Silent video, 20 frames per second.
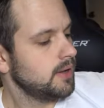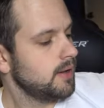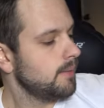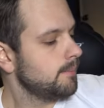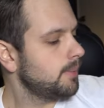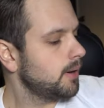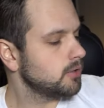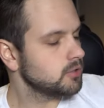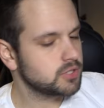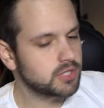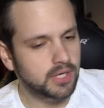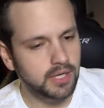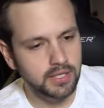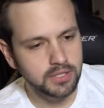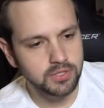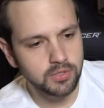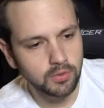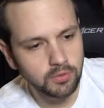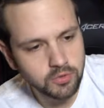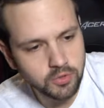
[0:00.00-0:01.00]
posting on
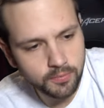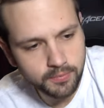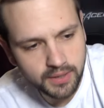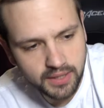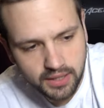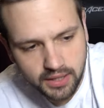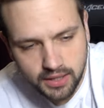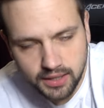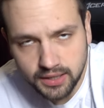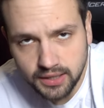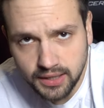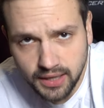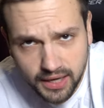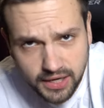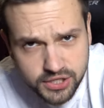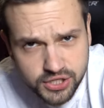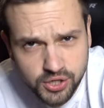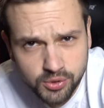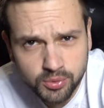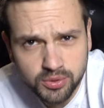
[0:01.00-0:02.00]
social media,
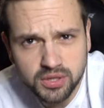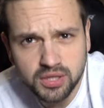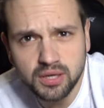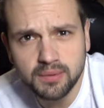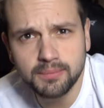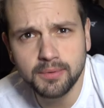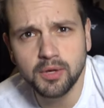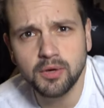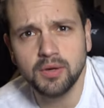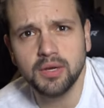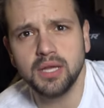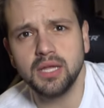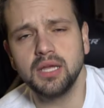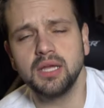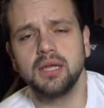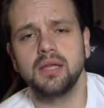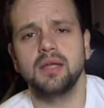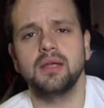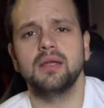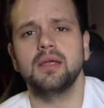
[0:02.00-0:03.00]
engaging with the
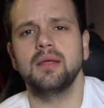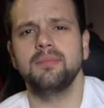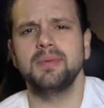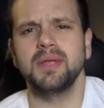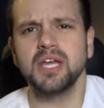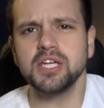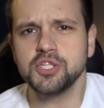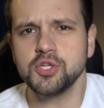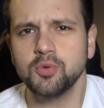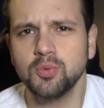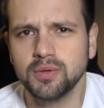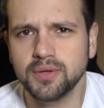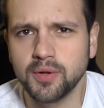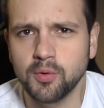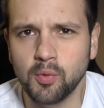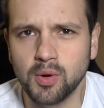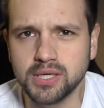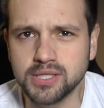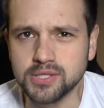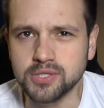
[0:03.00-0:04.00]
community, and because you really
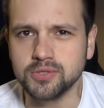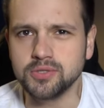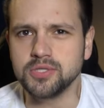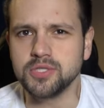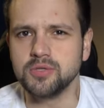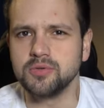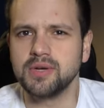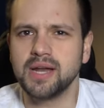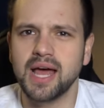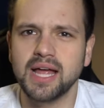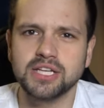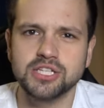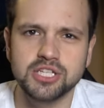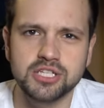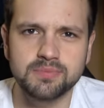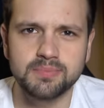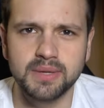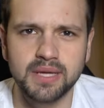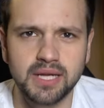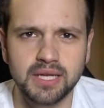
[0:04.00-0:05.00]
want to, too. Not
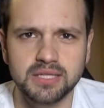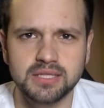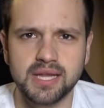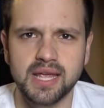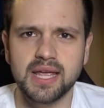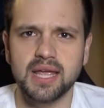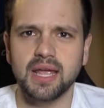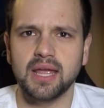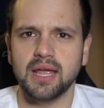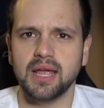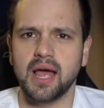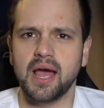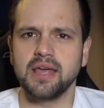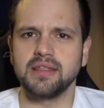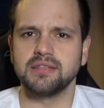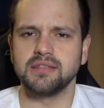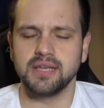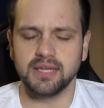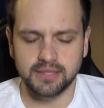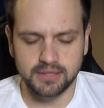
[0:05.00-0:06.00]
just because, hey, I
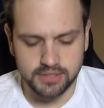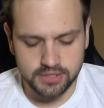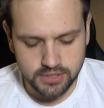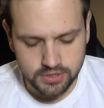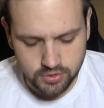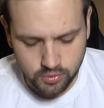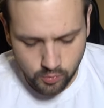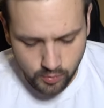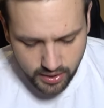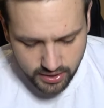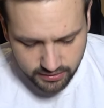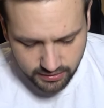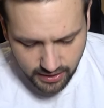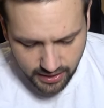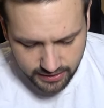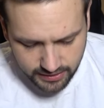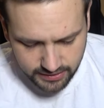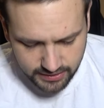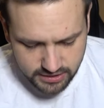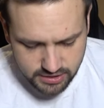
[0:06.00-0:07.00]
think this is a way that
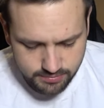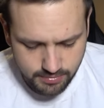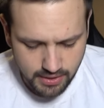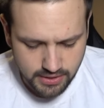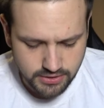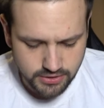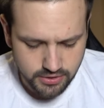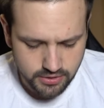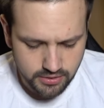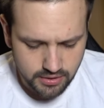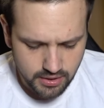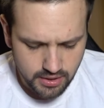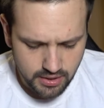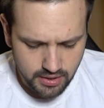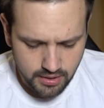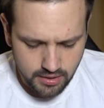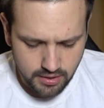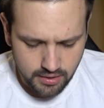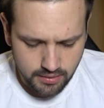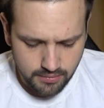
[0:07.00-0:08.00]
I can get sponsored.
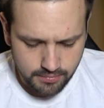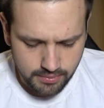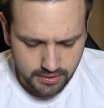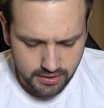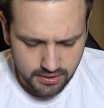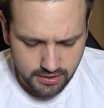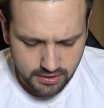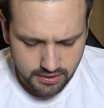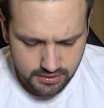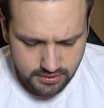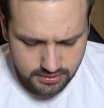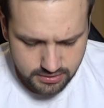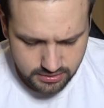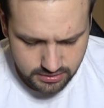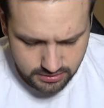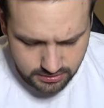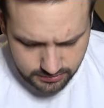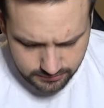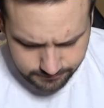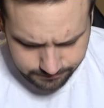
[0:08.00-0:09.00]

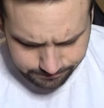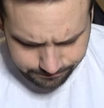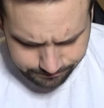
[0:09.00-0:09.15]
because